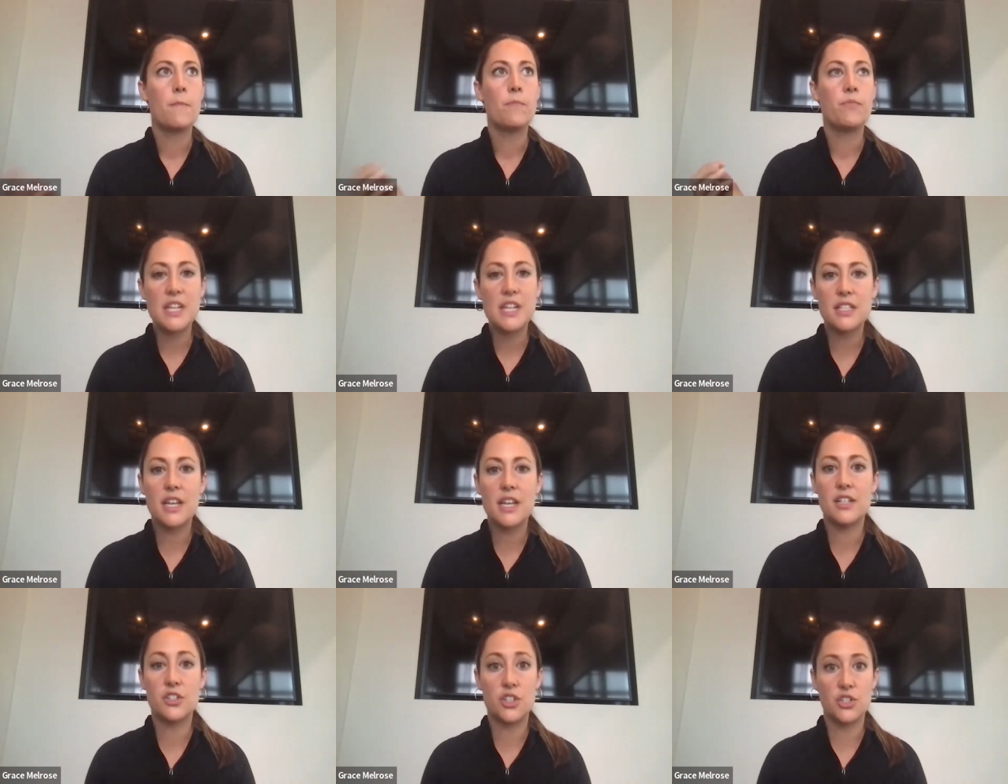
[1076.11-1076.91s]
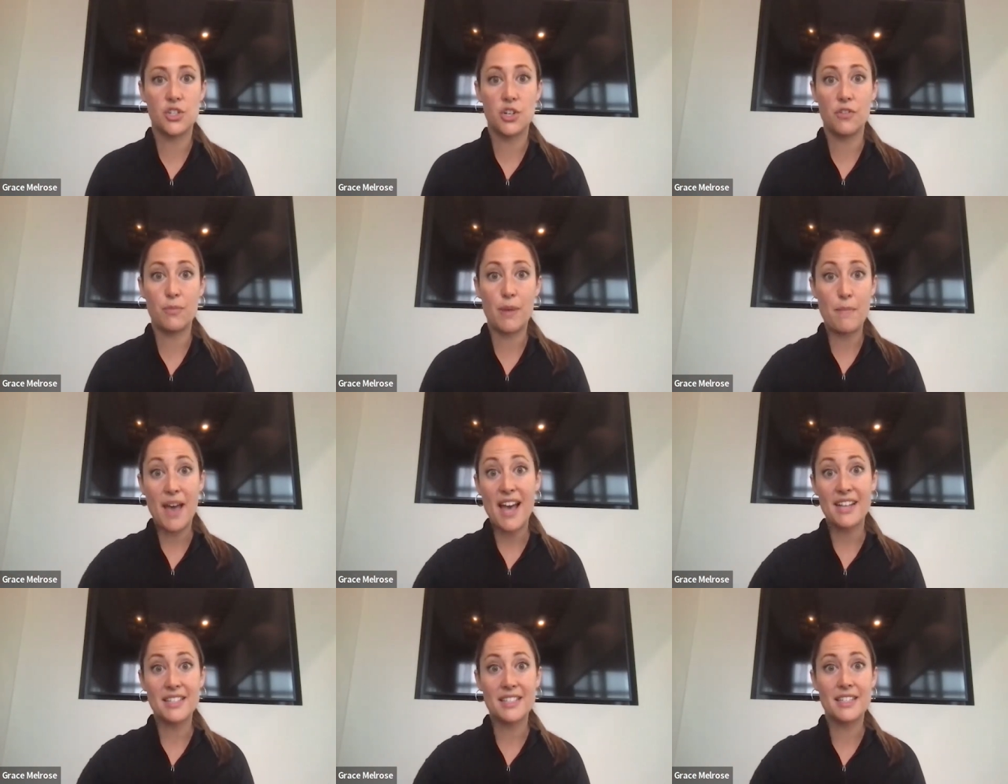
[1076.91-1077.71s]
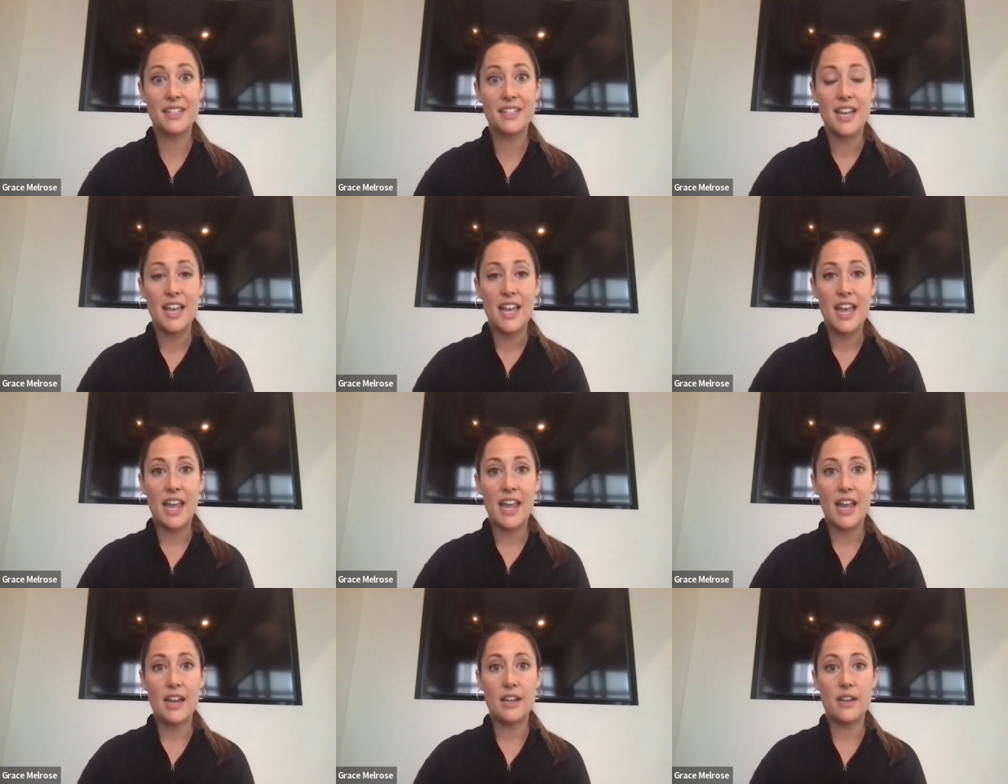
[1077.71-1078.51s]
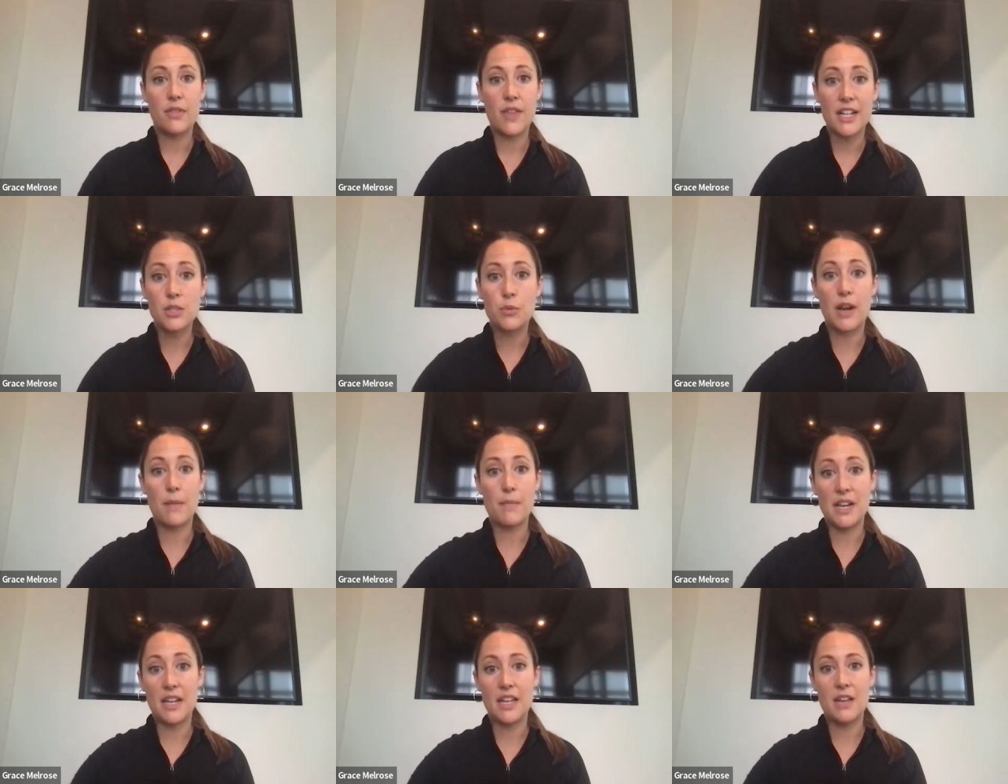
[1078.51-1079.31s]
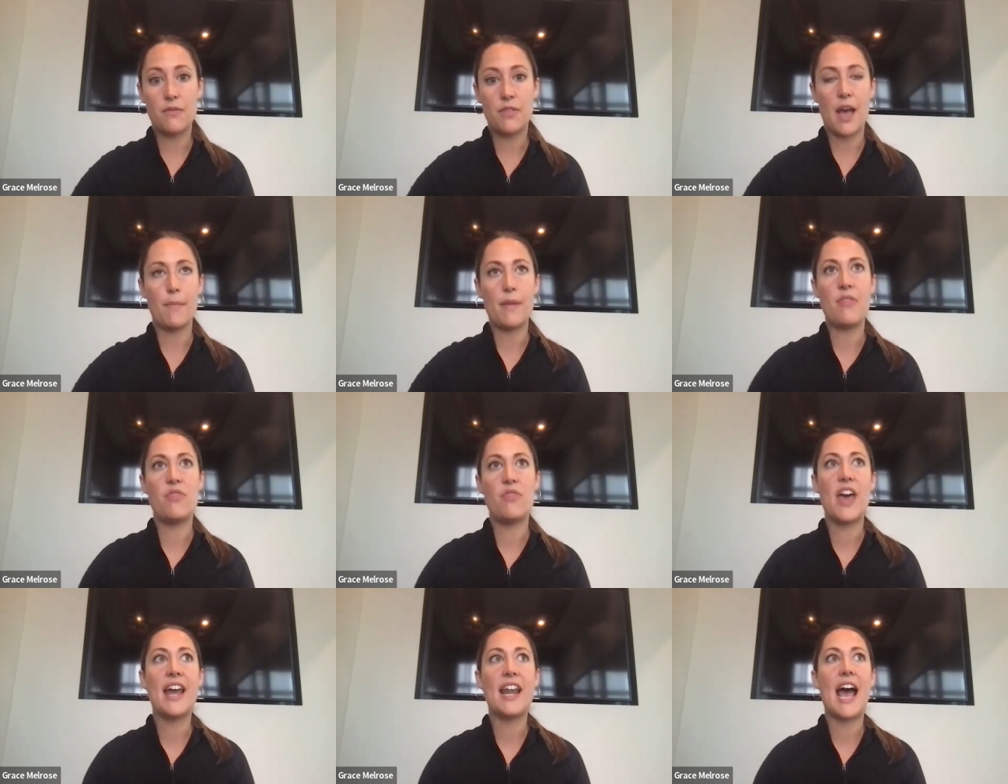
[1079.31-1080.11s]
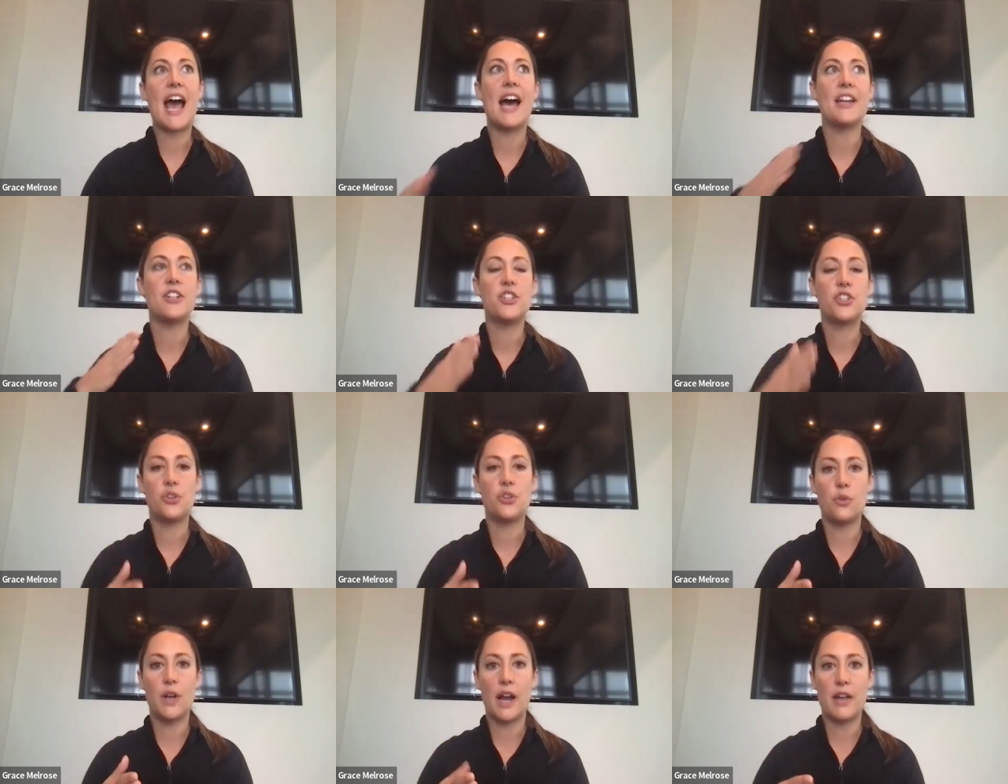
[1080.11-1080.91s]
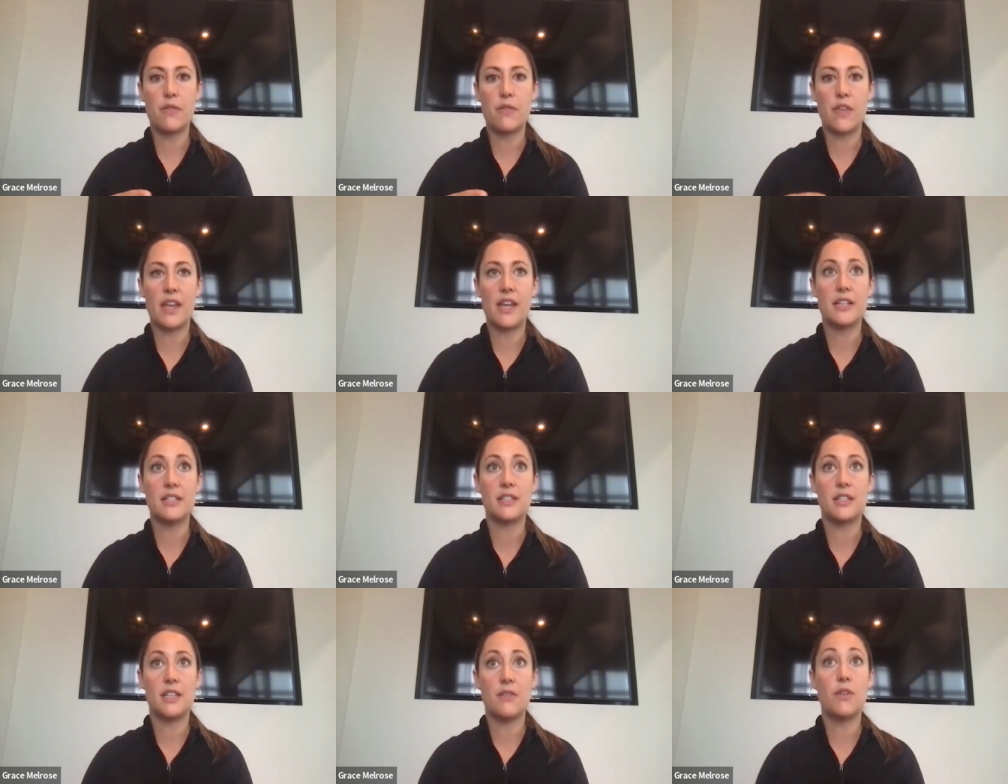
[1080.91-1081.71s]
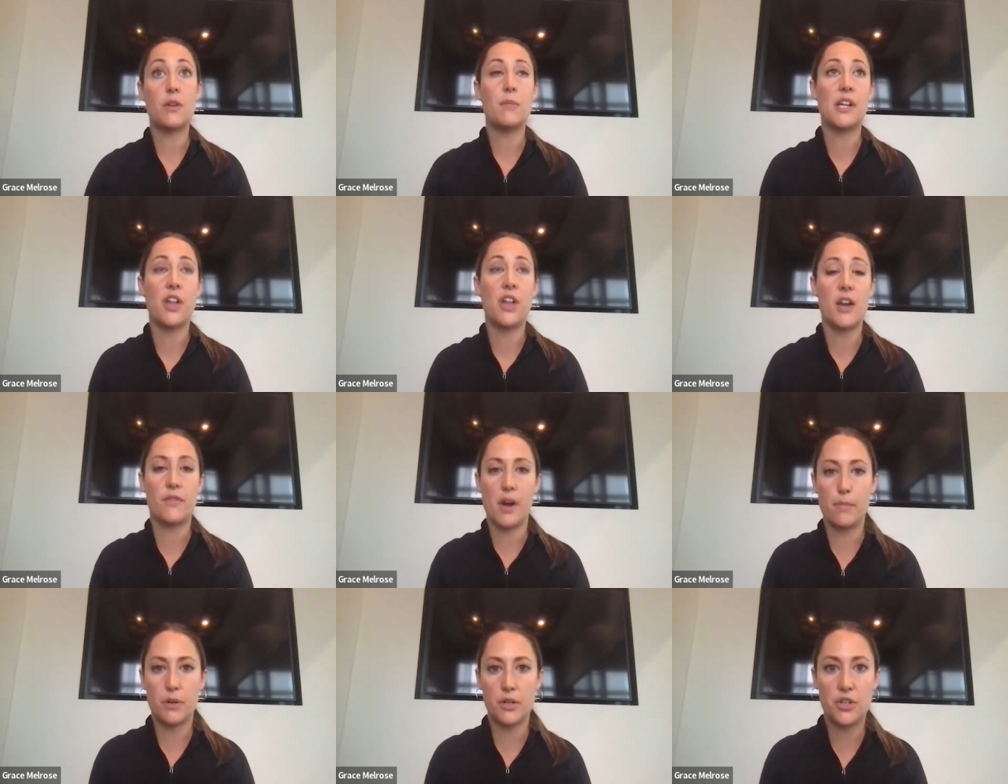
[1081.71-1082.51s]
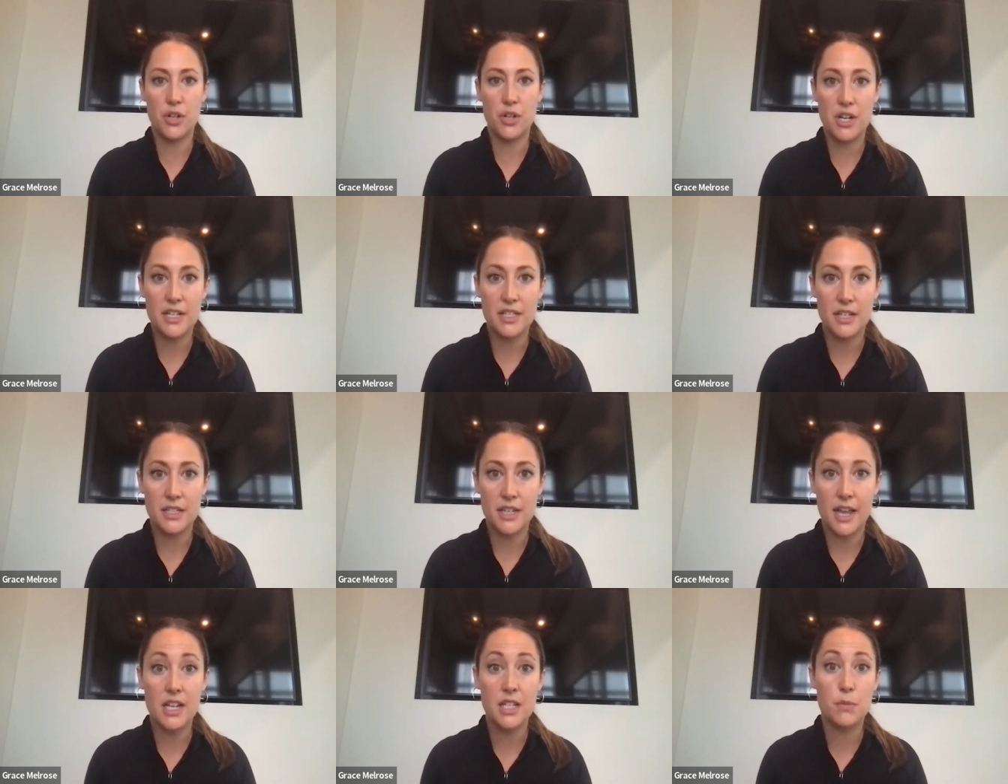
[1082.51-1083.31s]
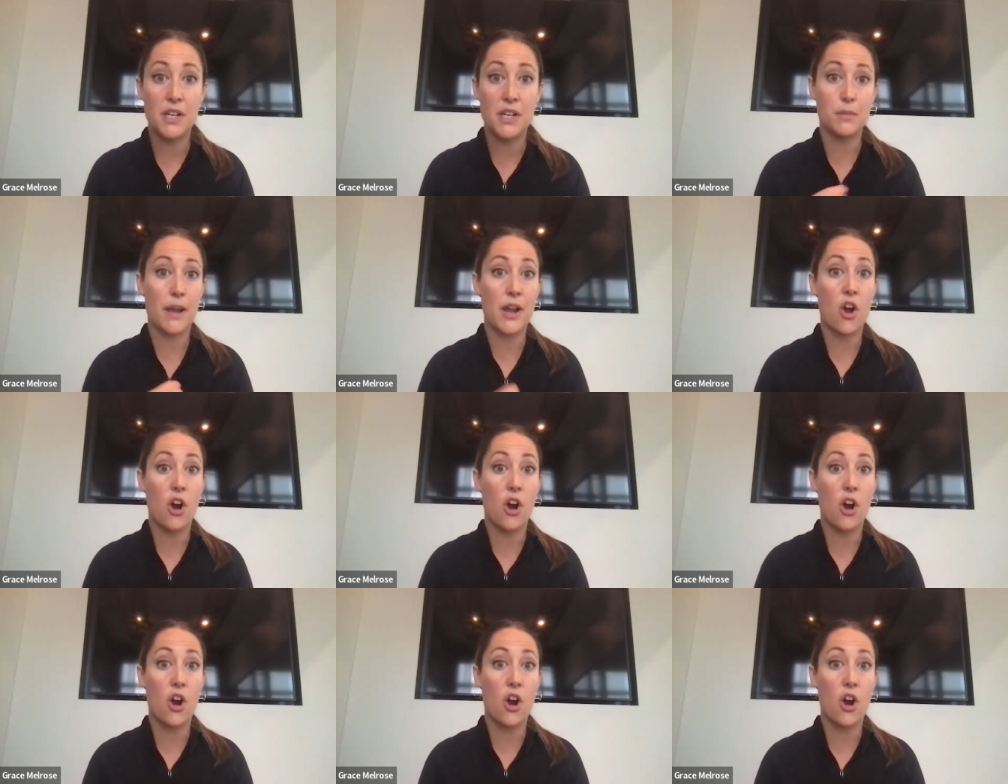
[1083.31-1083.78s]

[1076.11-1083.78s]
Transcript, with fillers: These kids deserve my best. And yes. that's what I'm going to give them. And that attitude, I think, has given me a lot of opportunities in tennis because my